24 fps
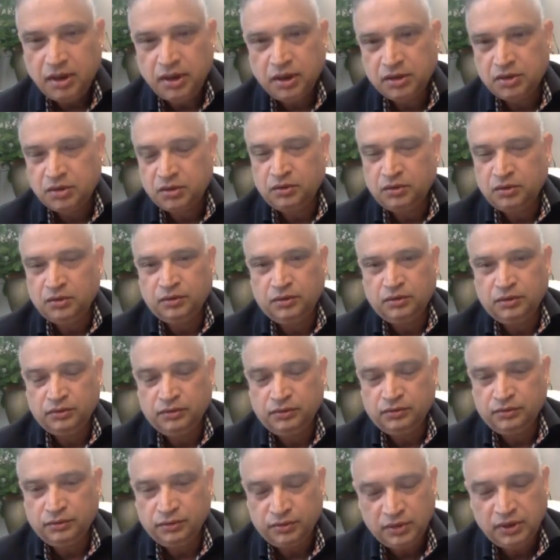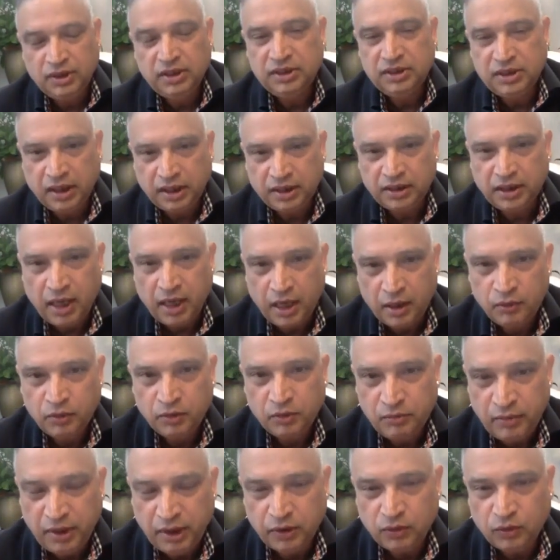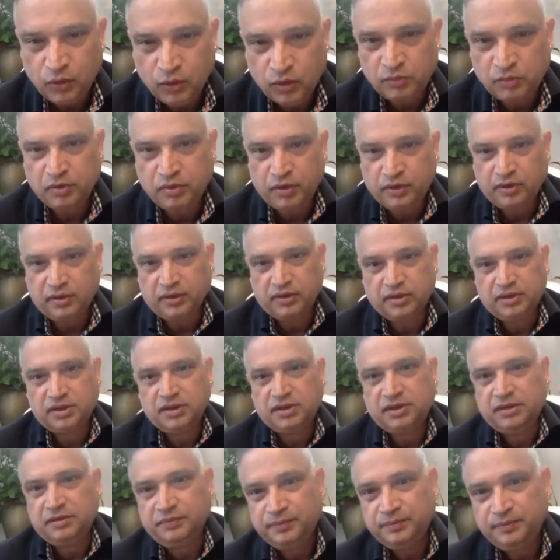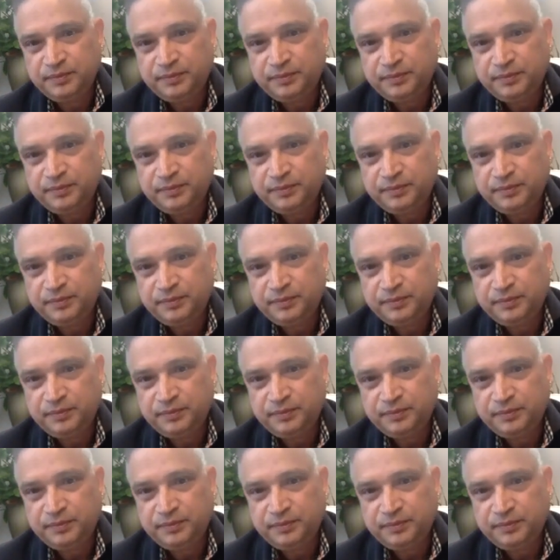So these are our main core products.